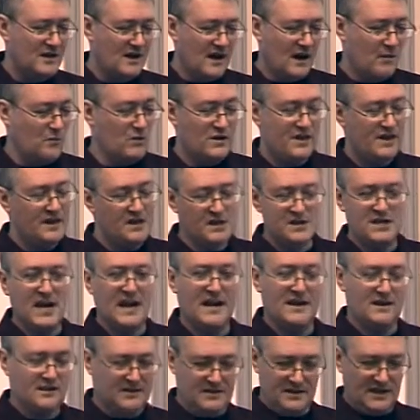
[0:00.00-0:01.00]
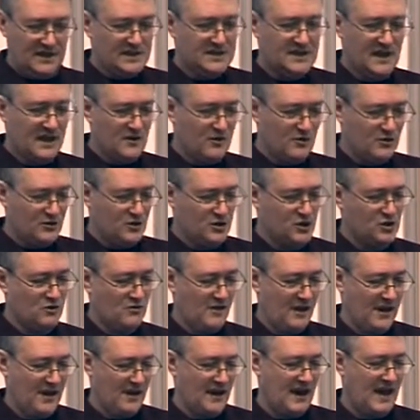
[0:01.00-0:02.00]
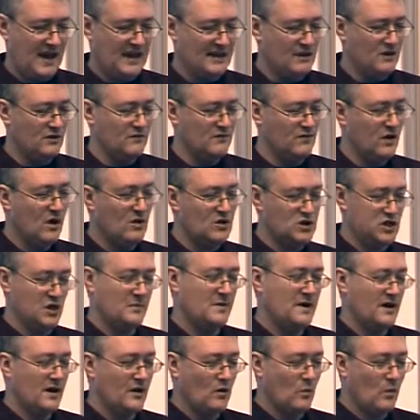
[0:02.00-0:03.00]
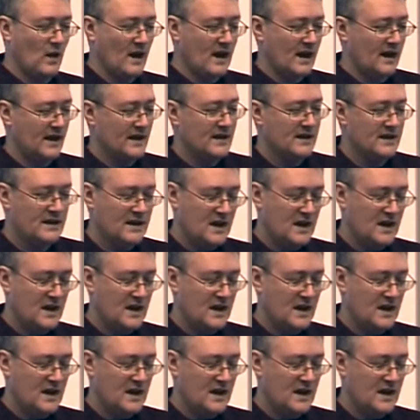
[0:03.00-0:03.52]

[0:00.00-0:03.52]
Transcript: and within a second it's there on your screen, and you've largely been unaware